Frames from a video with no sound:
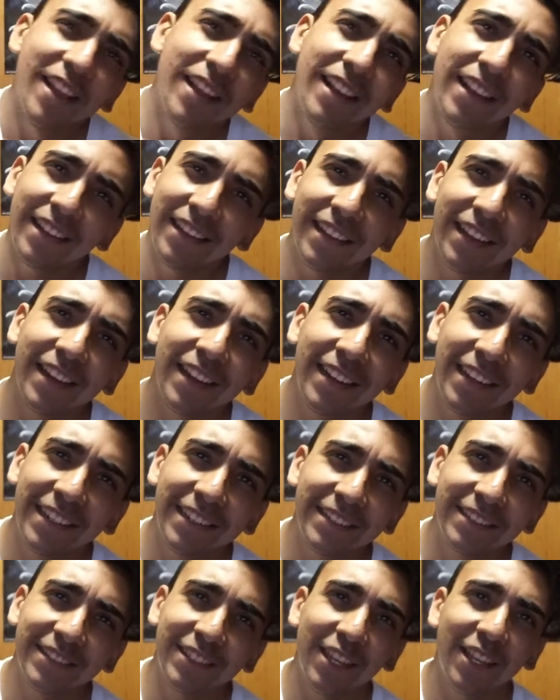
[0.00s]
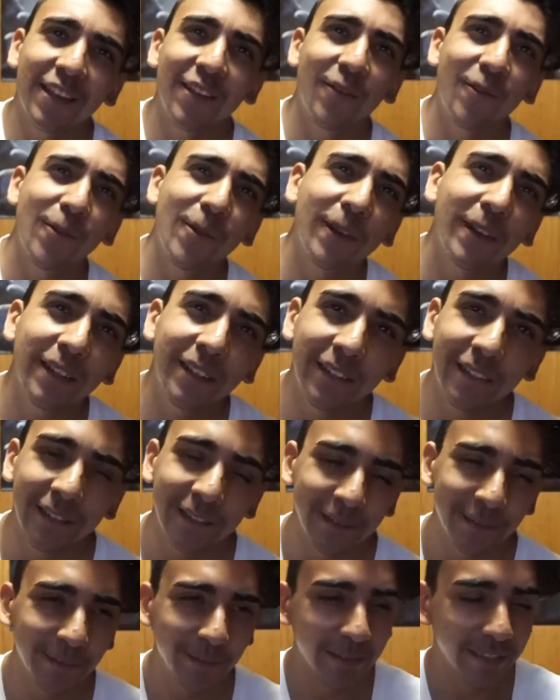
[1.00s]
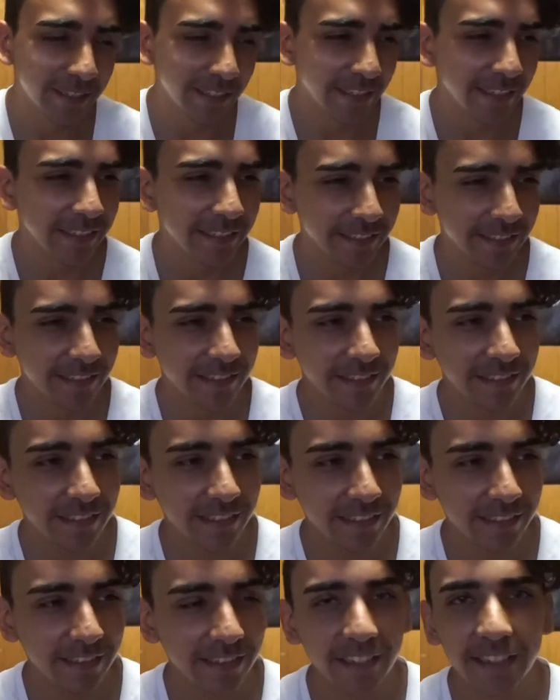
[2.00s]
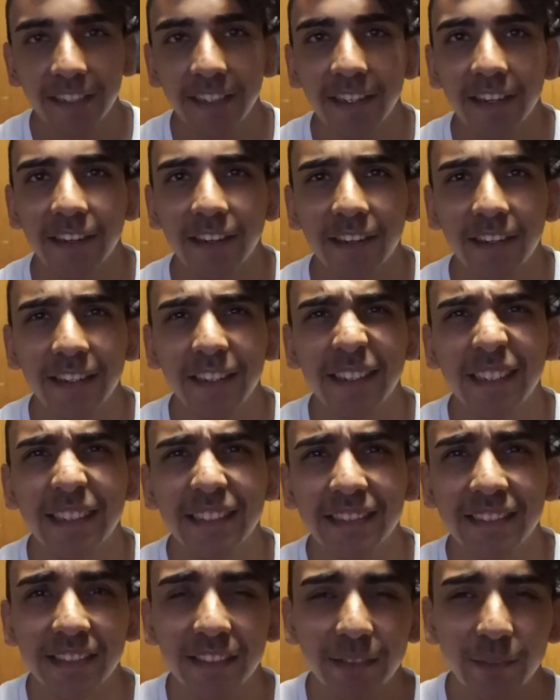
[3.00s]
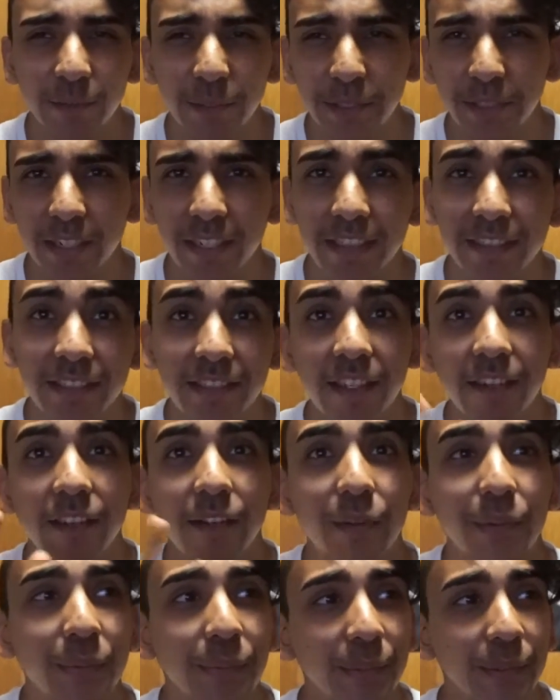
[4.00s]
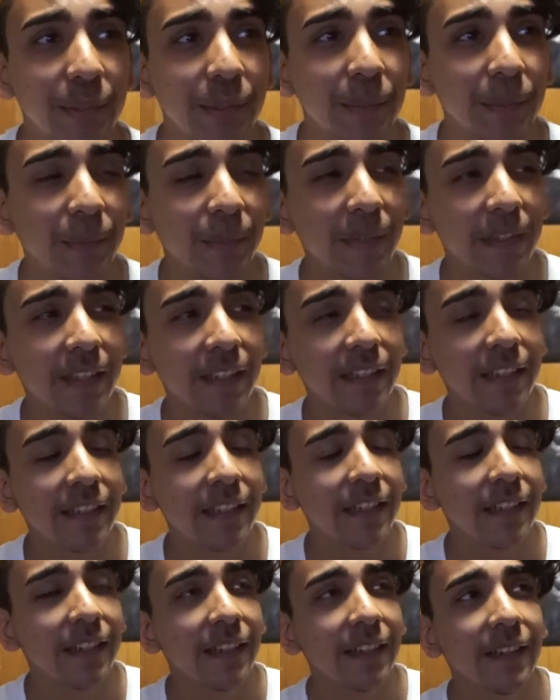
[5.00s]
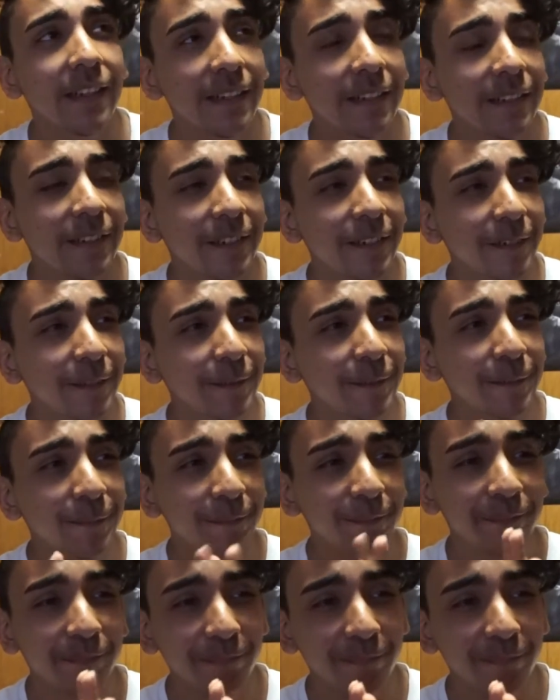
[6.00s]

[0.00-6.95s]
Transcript: Hey guys, what up? Let's see, where should I start off from? I've